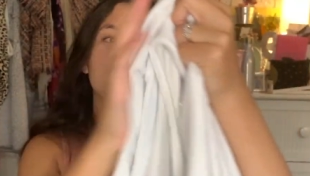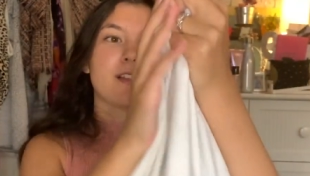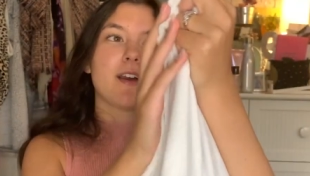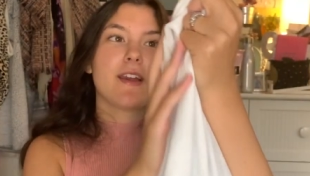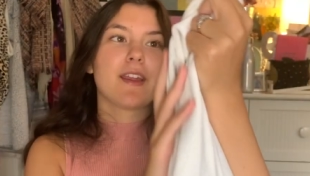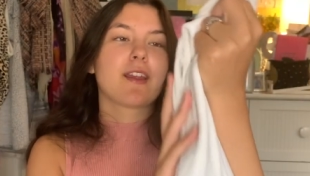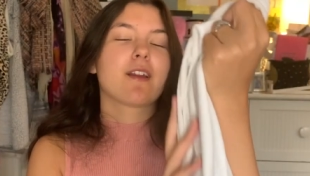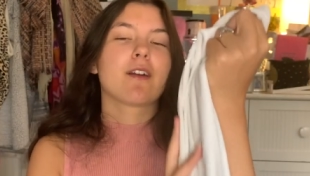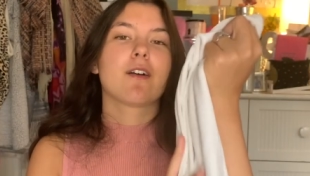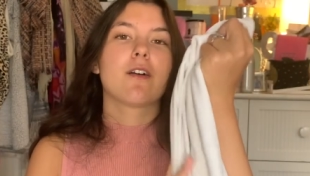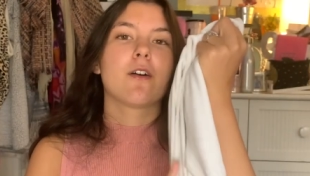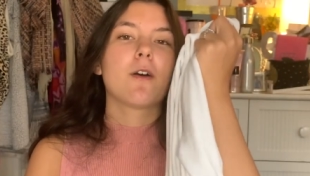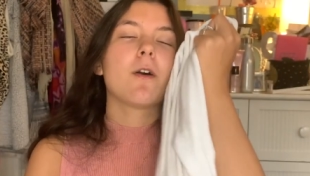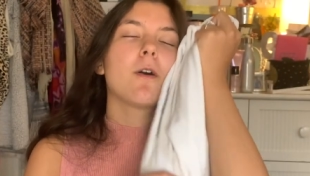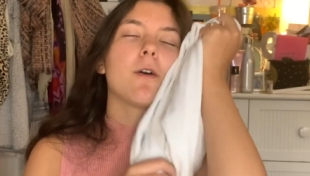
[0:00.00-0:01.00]
Like,
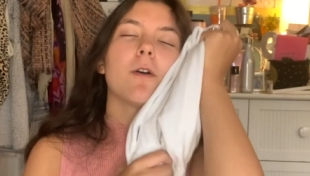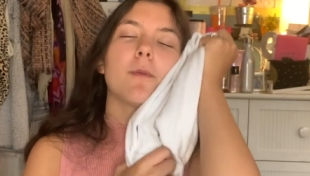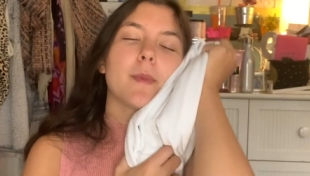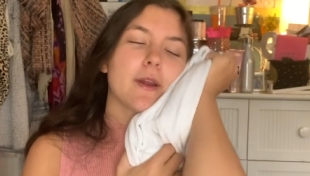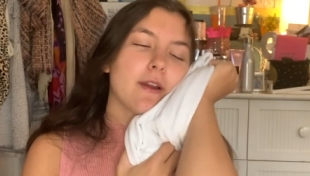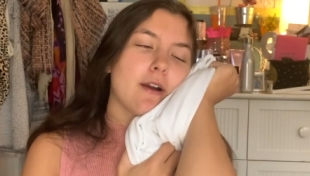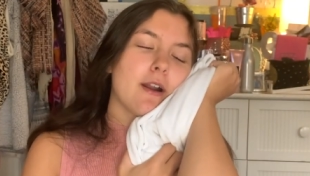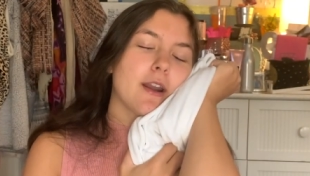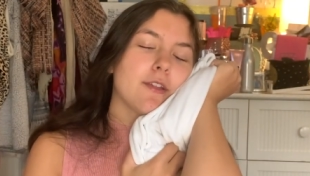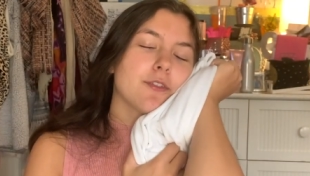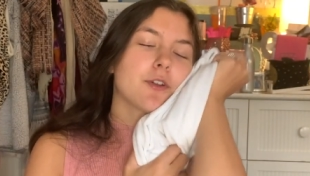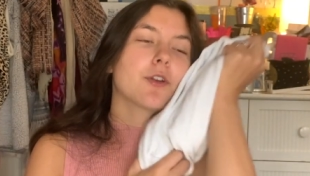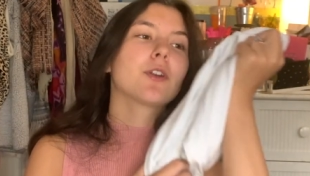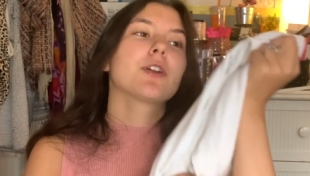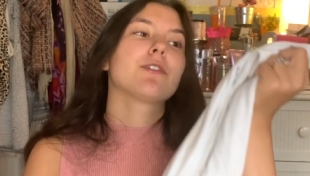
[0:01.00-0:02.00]
oh my god, it
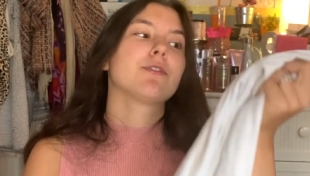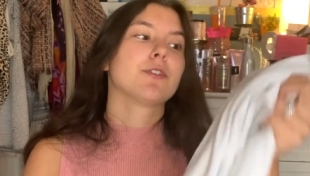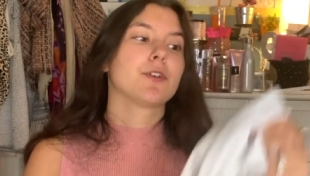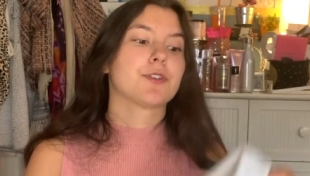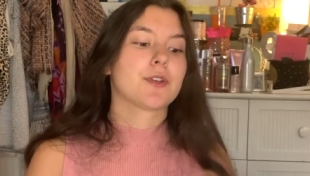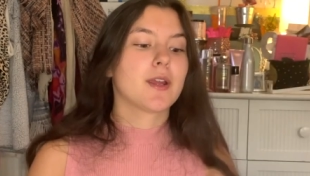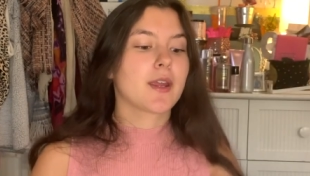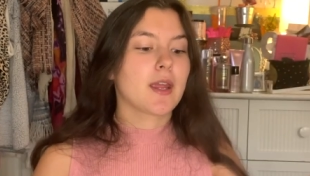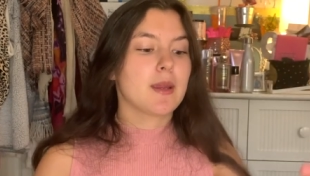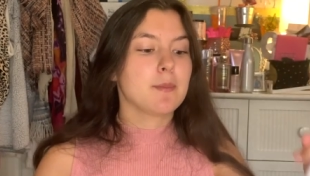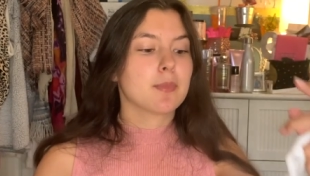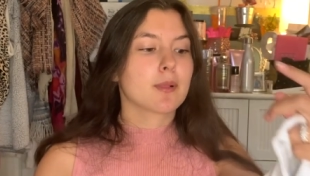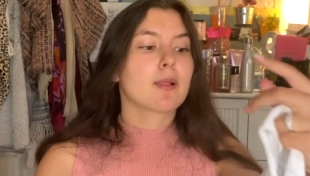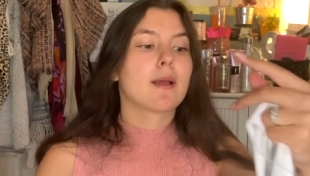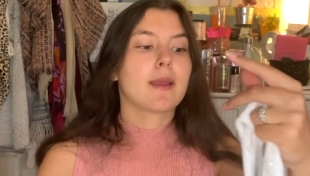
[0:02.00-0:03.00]
literally feels like a
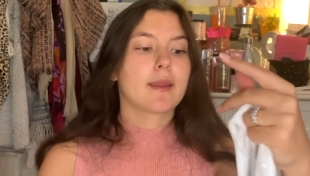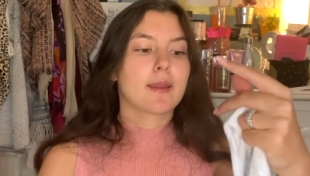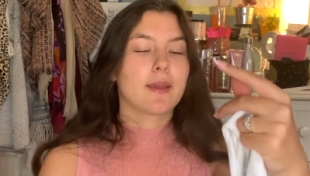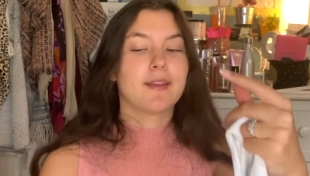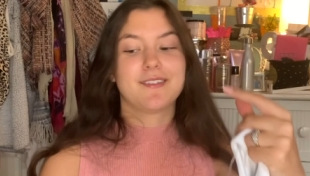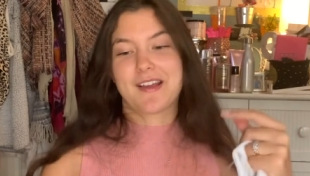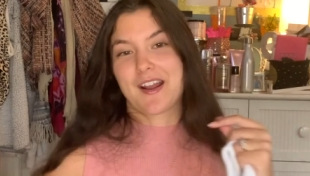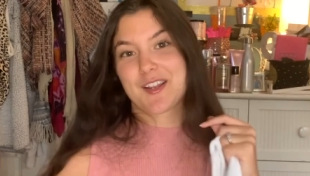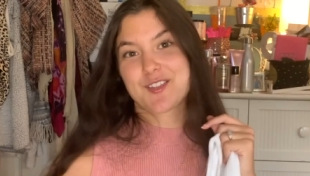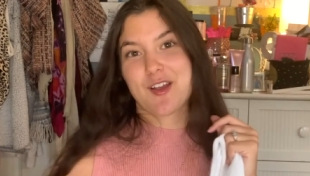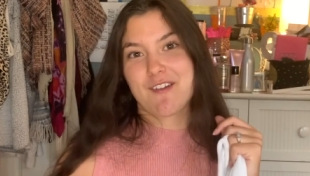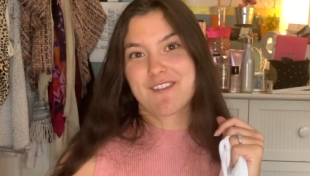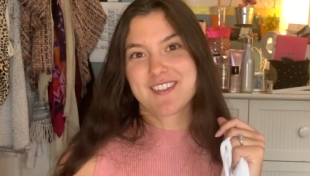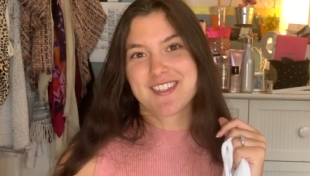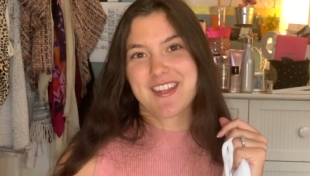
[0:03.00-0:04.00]
blanket. Not as
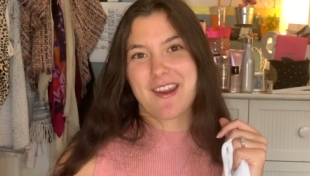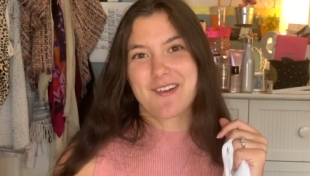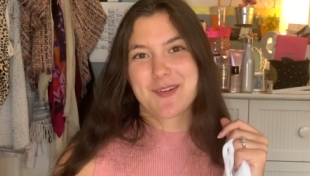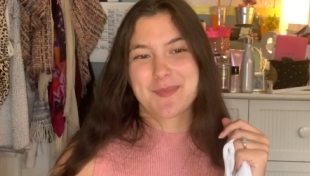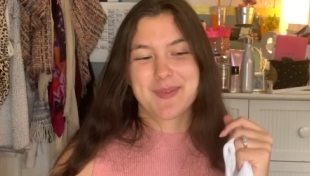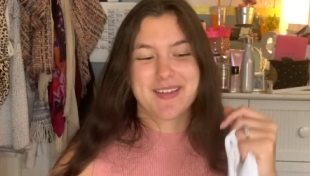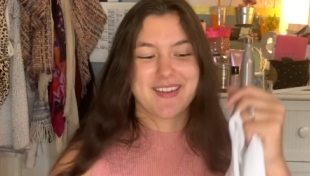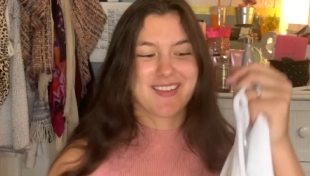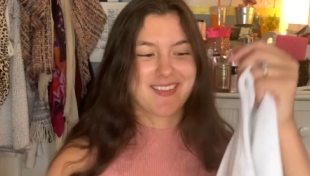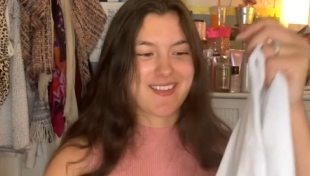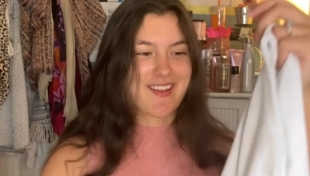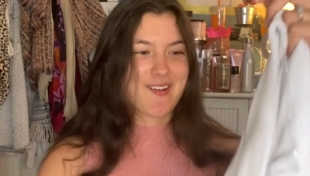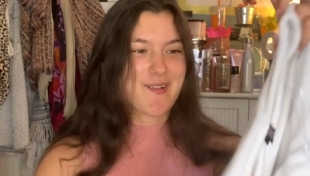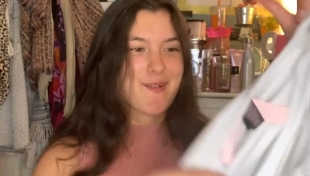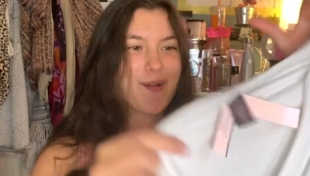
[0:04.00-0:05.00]
soft as the aerie blanket,
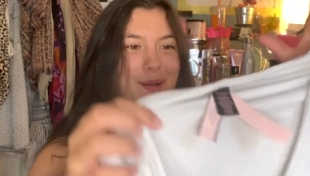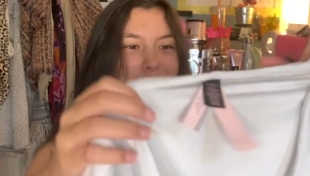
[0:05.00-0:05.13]
though,